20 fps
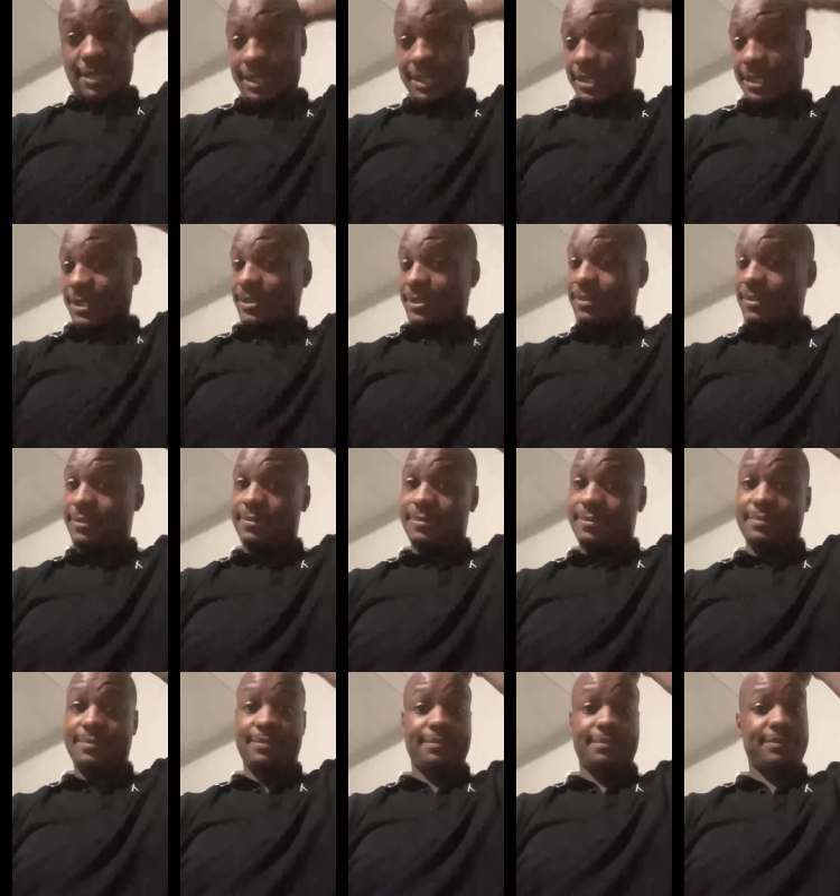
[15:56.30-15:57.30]

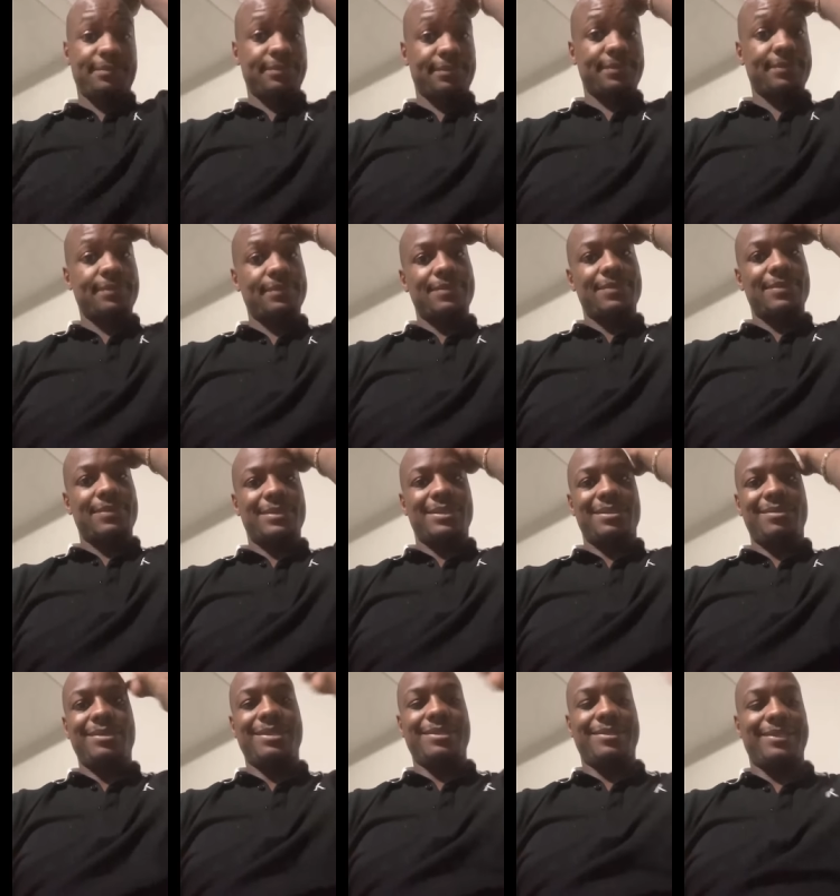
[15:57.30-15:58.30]
Man,
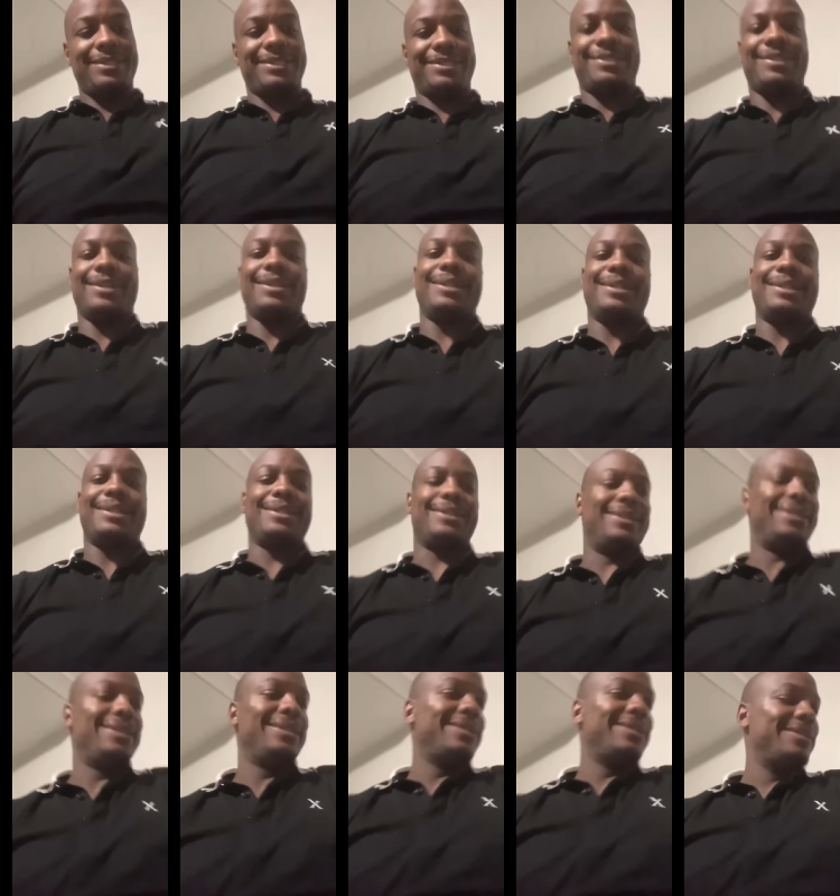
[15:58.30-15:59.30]
you down here
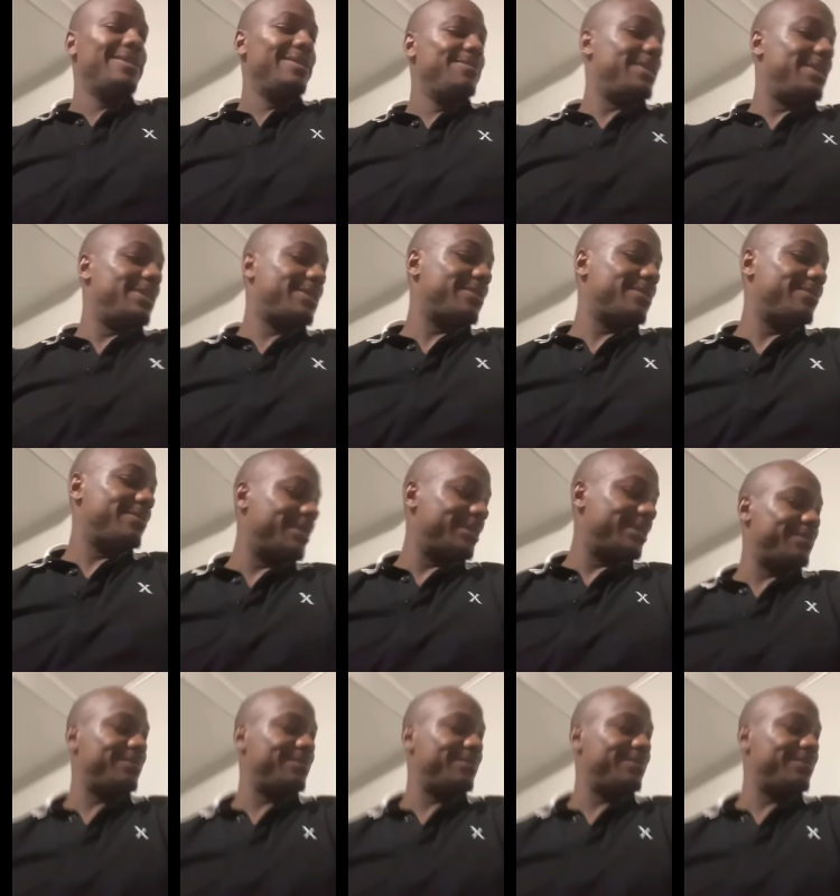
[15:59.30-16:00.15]
trying Man,